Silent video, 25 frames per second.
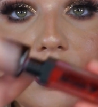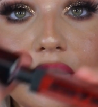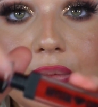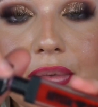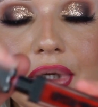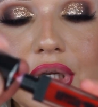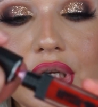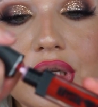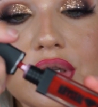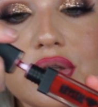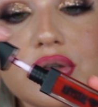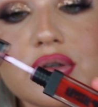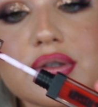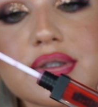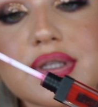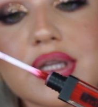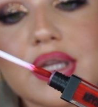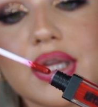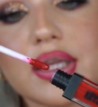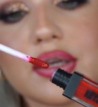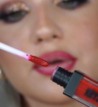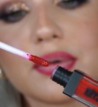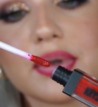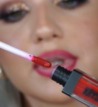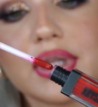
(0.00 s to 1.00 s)
I'm going to use the
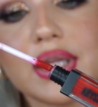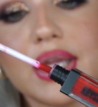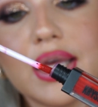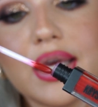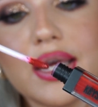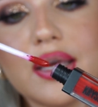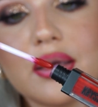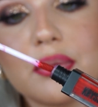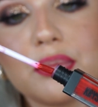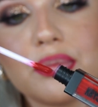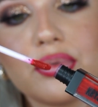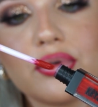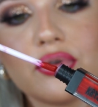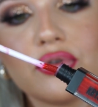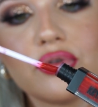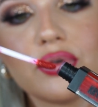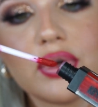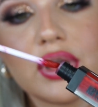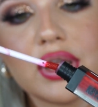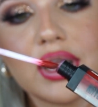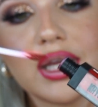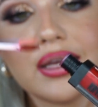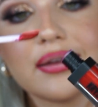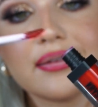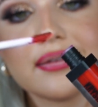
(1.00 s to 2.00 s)
liquid lip, so
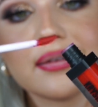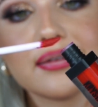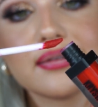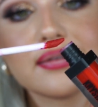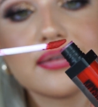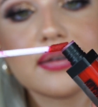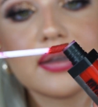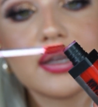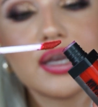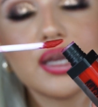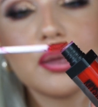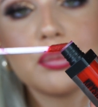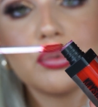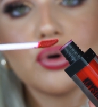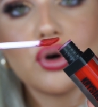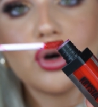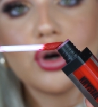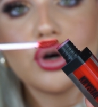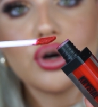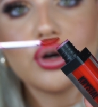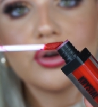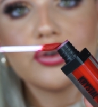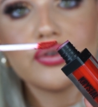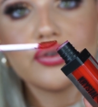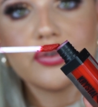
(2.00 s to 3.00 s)
I like to scrape
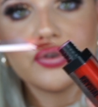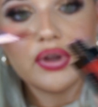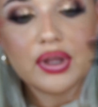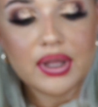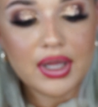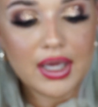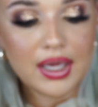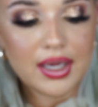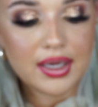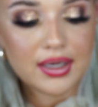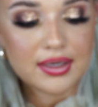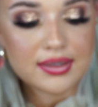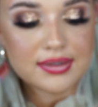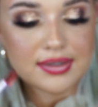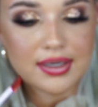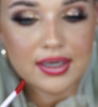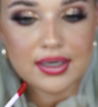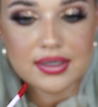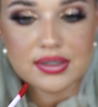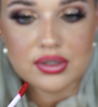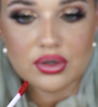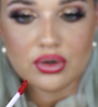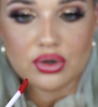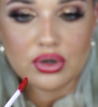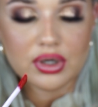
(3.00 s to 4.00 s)
off the
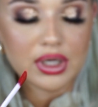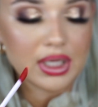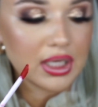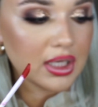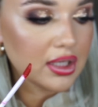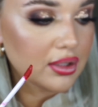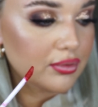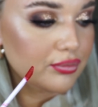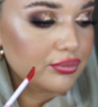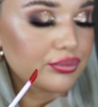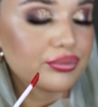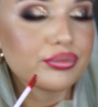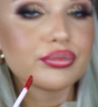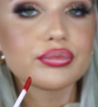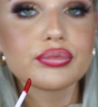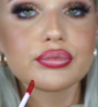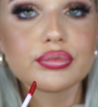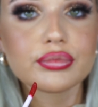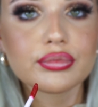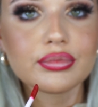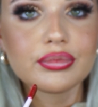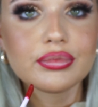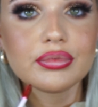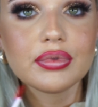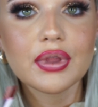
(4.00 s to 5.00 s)
excess on it,
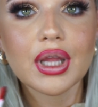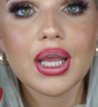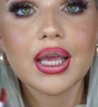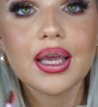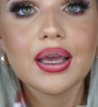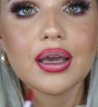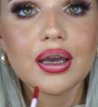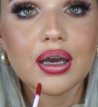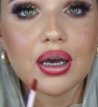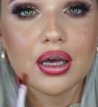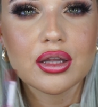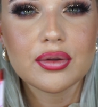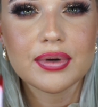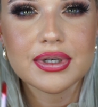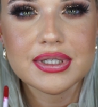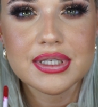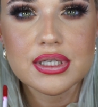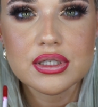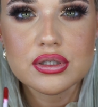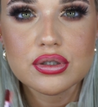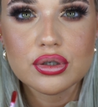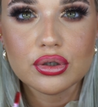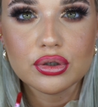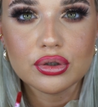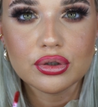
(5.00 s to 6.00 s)
otherwise
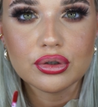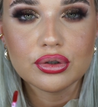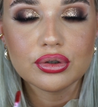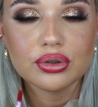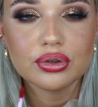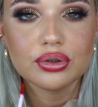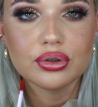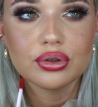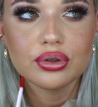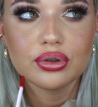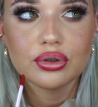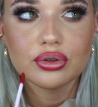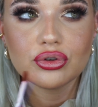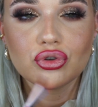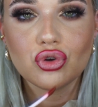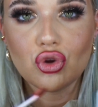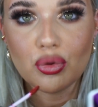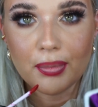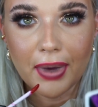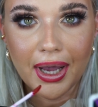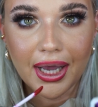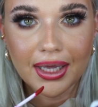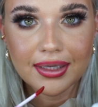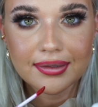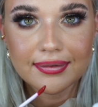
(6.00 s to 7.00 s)
it's too
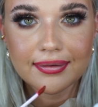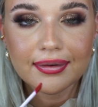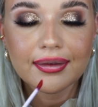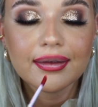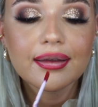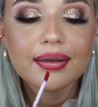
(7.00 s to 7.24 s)
matte.